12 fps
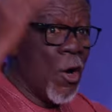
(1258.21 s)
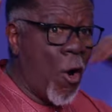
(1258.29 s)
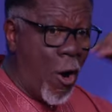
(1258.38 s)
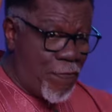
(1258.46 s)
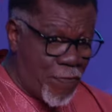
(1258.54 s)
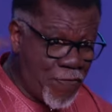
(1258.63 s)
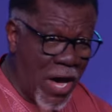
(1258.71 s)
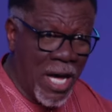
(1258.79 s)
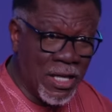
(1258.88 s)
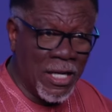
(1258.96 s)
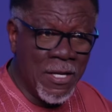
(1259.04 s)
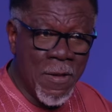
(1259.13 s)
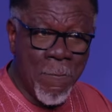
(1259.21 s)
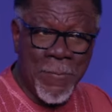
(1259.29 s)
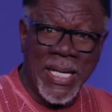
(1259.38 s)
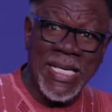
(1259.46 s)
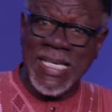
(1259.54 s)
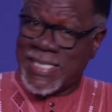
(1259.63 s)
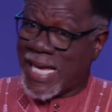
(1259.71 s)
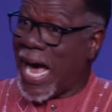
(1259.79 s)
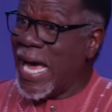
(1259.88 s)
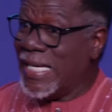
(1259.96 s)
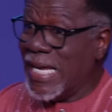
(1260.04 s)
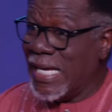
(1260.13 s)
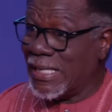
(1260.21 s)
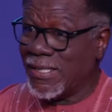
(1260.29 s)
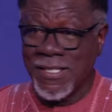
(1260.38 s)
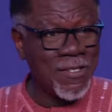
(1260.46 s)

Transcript: of valor. But he's hiding.